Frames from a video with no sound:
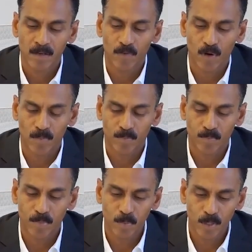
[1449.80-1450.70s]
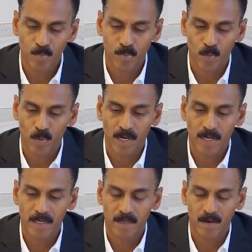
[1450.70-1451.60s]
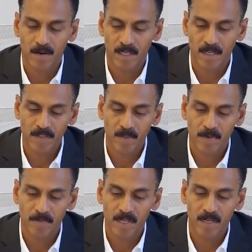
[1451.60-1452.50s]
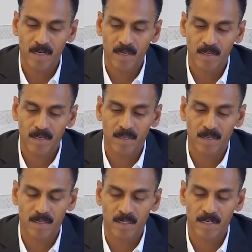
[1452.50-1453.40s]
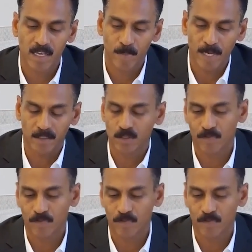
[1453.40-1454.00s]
for people to provide or give them a very clear career pathing.